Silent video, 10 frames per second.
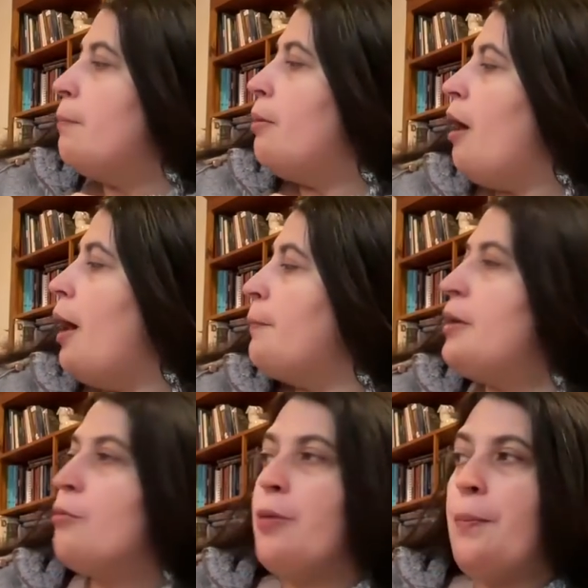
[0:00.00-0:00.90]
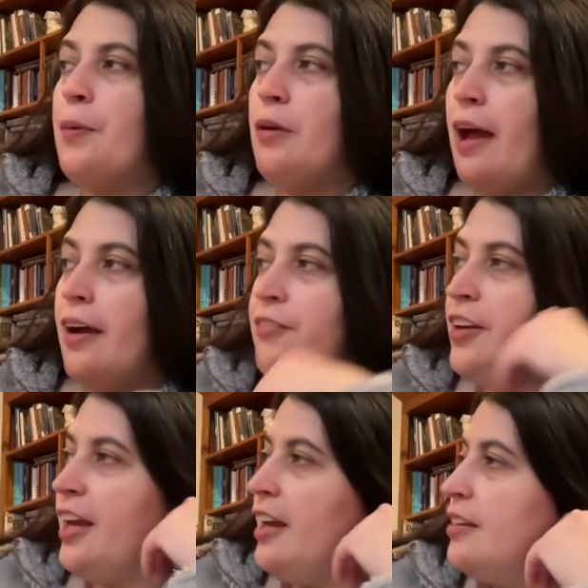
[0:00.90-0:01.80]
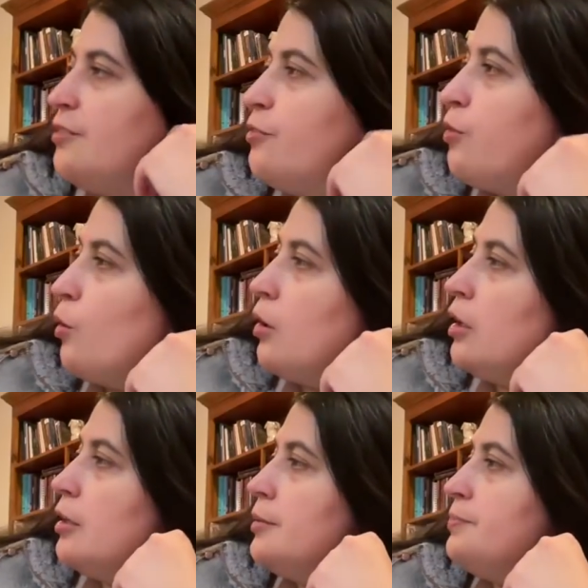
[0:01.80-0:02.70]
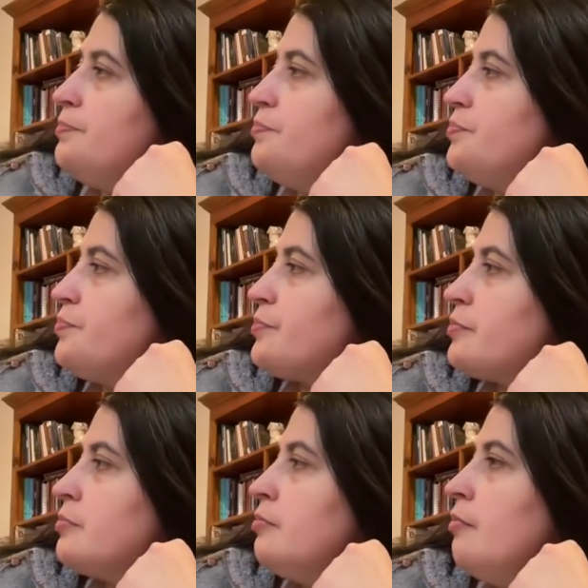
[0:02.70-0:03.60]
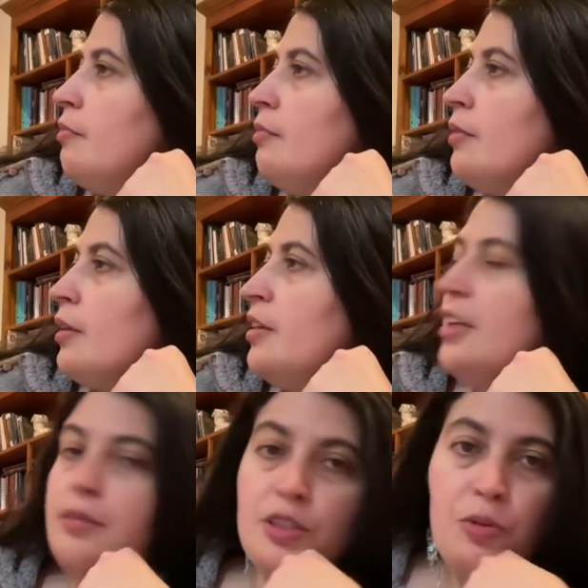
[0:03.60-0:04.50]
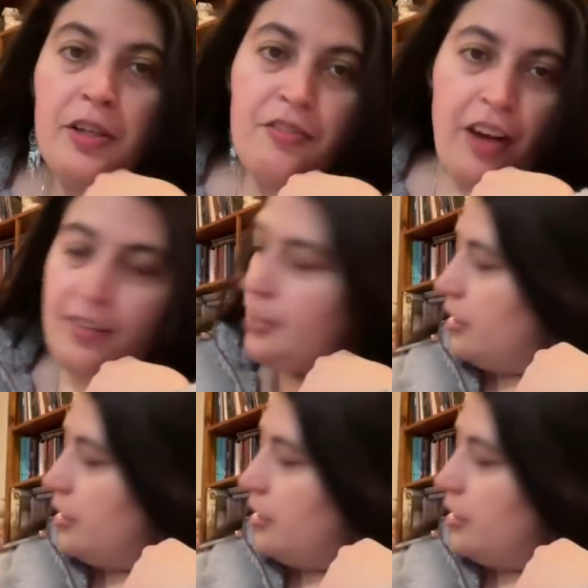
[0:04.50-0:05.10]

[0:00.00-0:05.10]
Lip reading: Poppy Ripple Afghan for, I think it was $25.